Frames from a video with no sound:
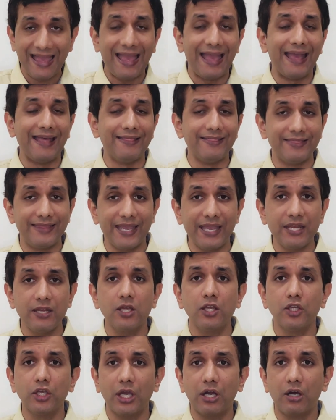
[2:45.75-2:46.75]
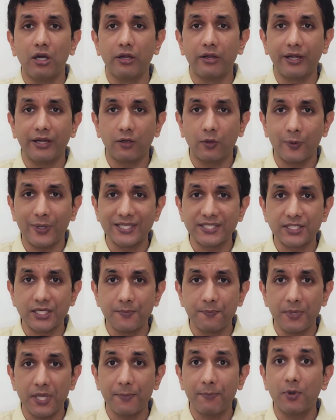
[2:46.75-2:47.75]
and then a
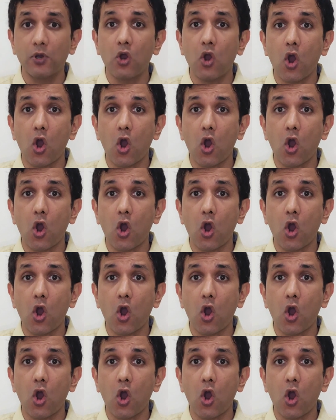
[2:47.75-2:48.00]
question paper